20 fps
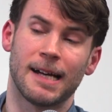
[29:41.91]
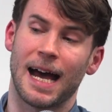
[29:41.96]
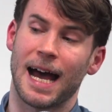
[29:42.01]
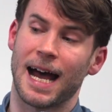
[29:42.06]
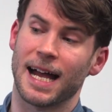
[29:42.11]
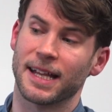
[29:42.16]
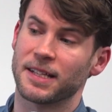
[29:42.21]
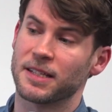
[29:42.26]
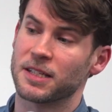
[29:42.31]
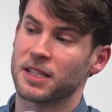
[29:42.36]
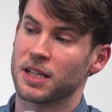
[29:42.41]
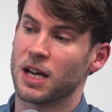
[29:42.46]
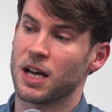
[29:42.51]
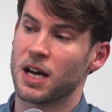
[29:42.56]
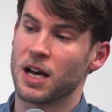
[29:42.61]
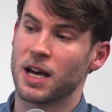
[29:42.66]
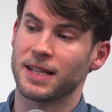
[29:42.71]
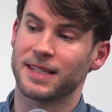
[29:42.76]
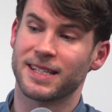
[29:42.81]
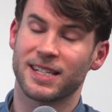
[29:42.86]
and
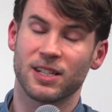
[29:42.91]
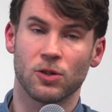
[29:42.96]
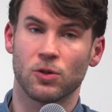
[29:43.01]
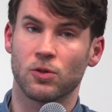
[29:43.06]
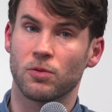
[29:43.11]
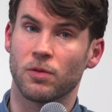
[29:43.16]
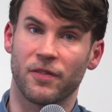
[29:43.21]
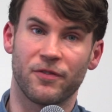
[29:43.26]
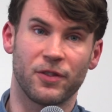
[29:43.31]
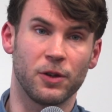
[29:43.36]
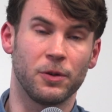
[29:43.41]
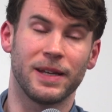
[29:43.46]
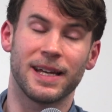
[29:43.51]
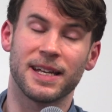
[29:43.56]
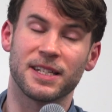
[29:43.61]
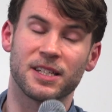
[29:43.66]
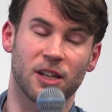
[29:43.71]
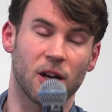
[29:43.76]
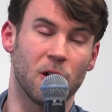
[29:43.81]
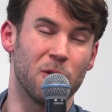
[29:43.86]
until a few
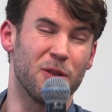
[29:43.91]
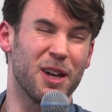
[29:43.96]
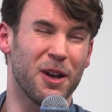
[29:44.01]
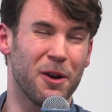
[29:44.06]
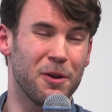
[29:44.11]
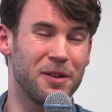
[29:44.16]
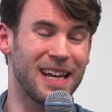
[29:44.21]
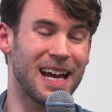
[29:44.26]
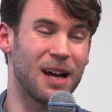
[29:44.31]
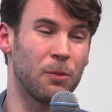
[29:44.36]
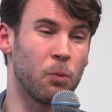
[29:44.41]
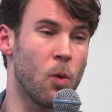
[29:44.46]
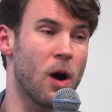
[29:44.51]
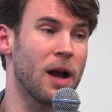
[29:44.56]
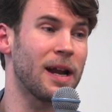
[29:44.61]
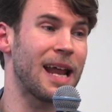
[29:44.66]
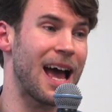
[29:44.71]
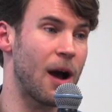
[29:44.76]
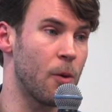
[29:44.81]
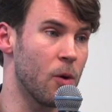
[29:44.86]
years ago, they only had
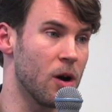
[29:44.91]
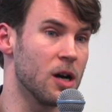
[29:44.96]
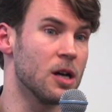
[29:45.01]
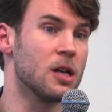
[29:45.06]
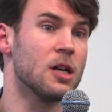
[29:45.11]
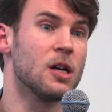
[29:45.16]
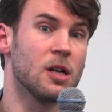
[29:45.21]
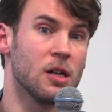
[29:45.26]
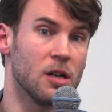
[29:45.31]
1 hour